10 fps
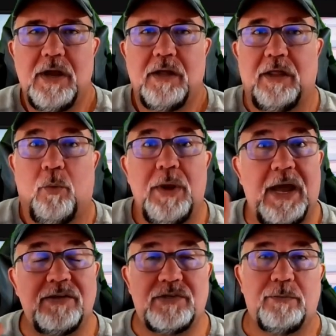like we
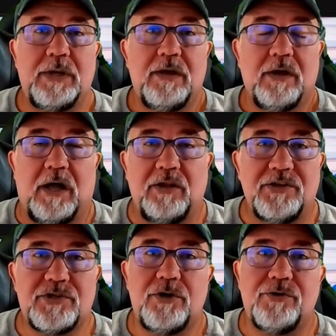had some
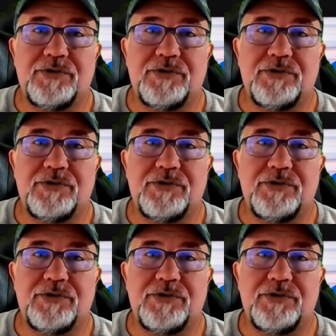listeners